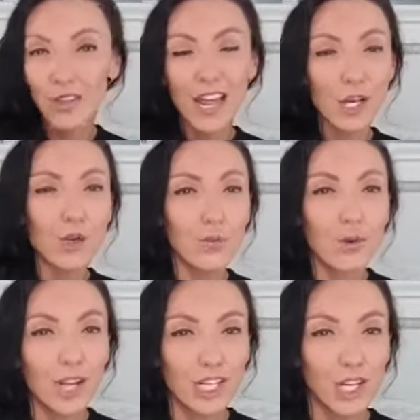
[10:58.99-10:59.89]
natural
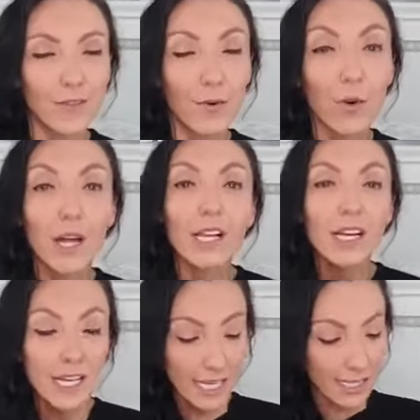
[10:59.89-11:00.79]
production of oil.
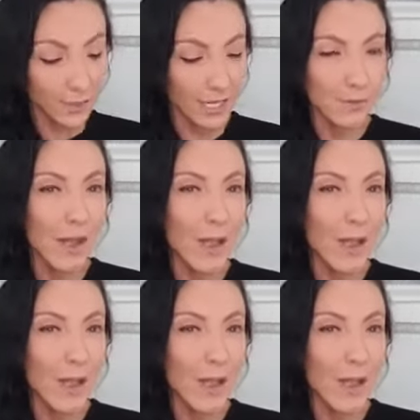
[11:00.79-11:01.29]
So that's why